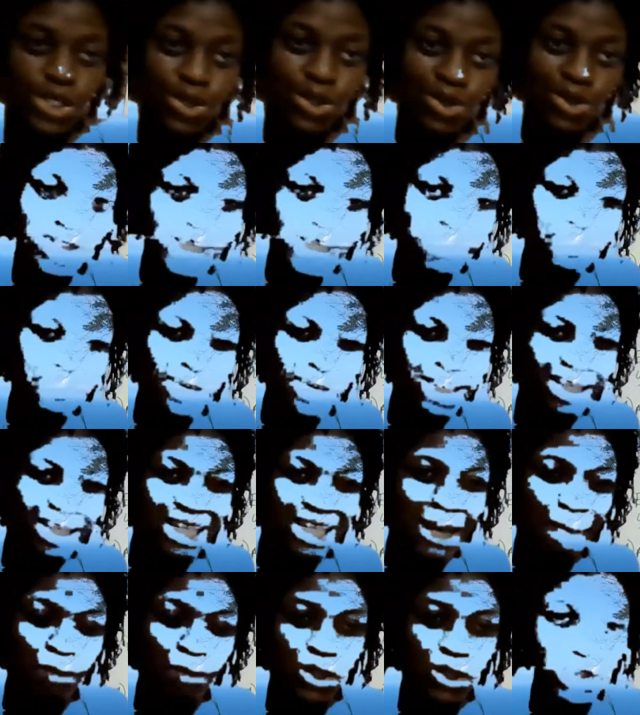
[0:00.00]
don't spend
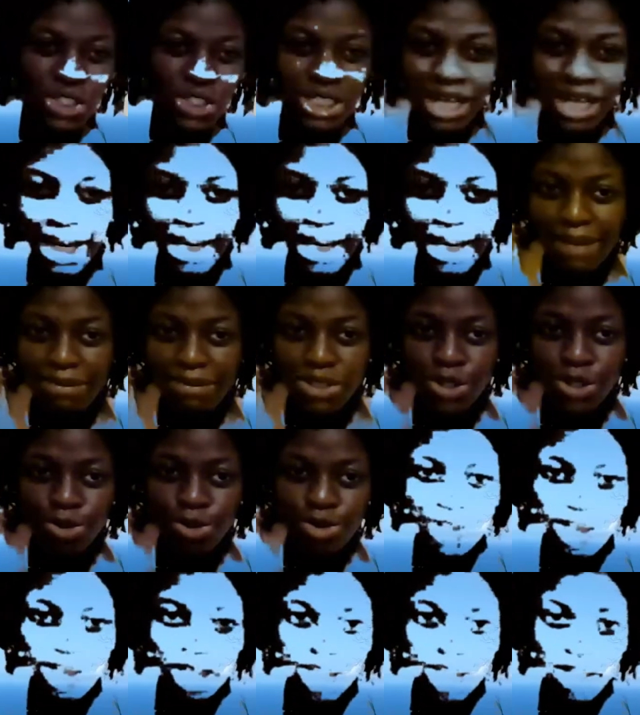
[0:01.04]
that much time to
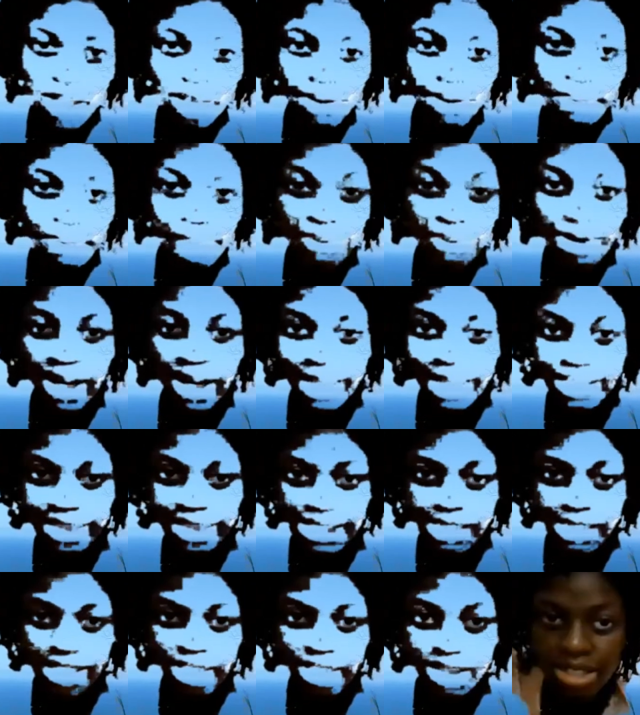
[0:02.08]
really
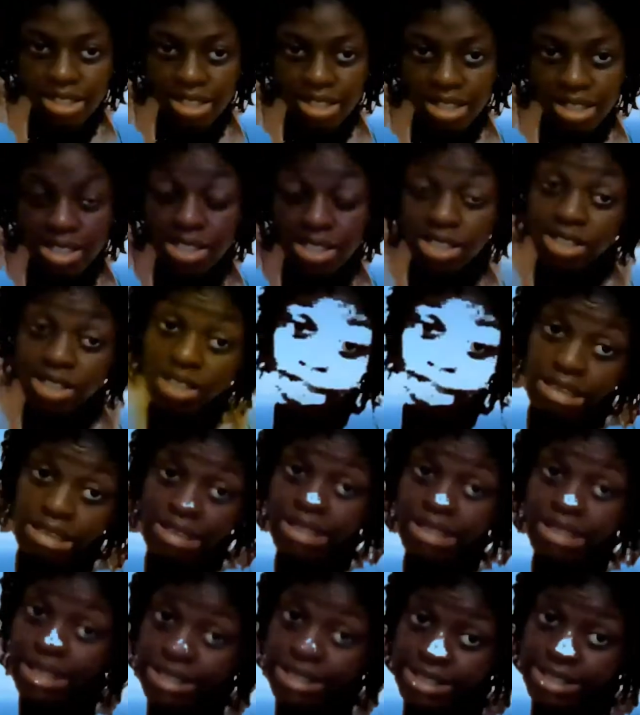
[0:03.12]
practice it, because it's
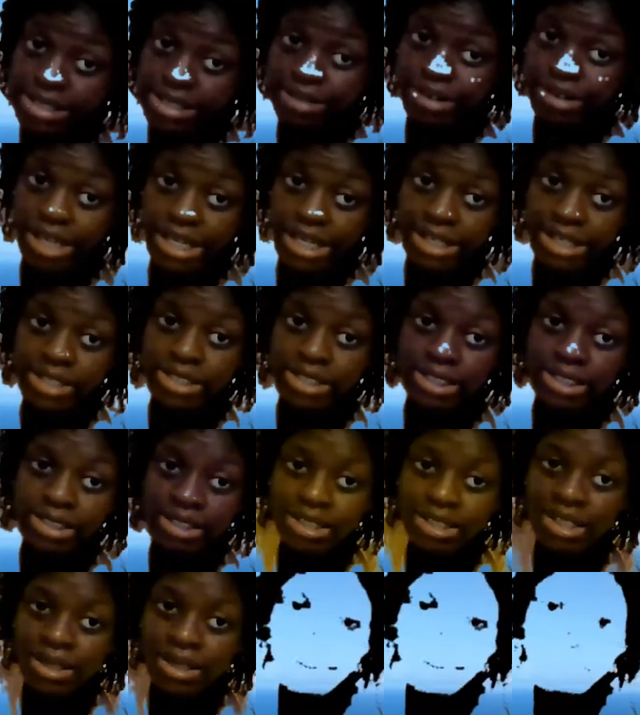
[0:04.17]
easy, right?
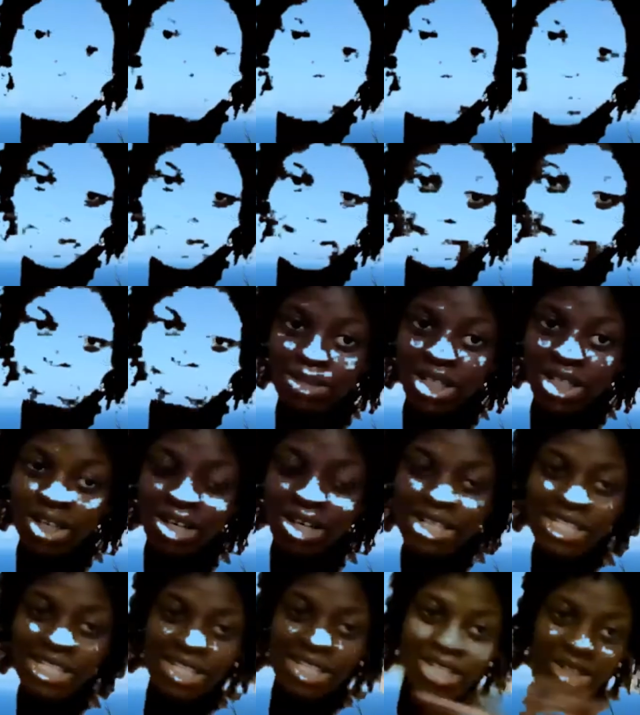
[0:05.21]
But then
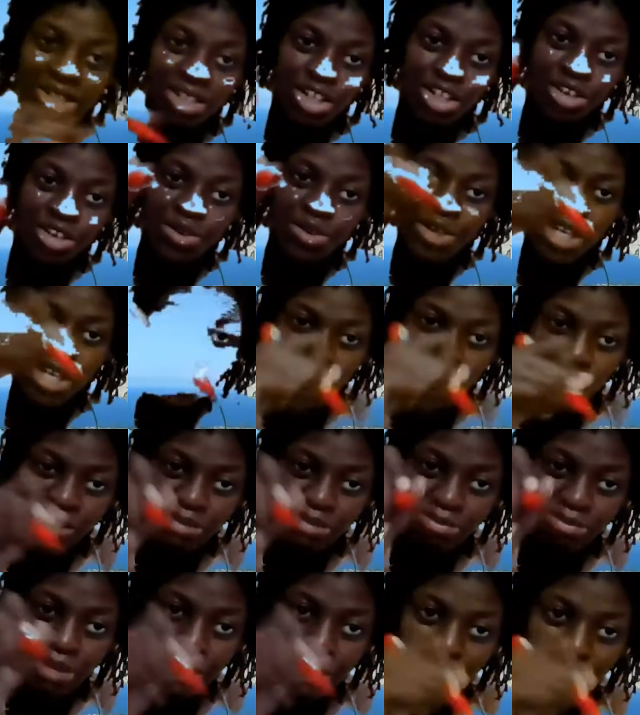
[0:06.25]
because you didn't create those
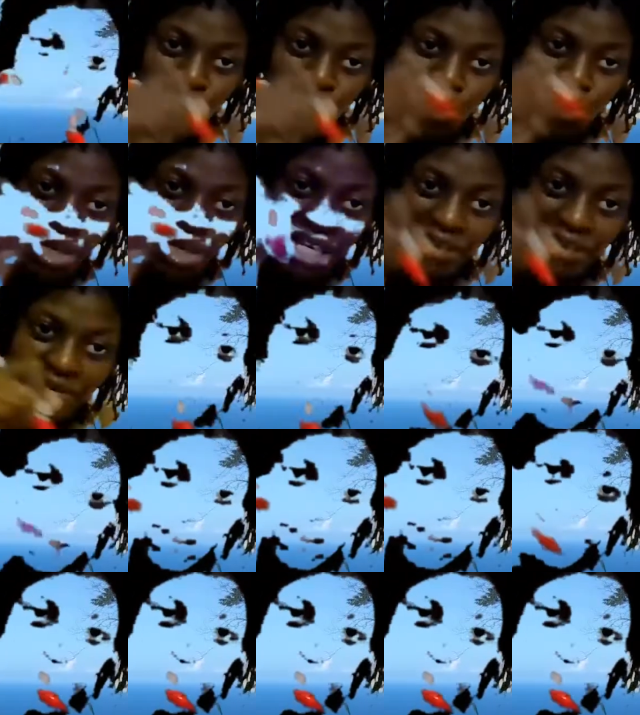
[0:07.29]
memory waves in your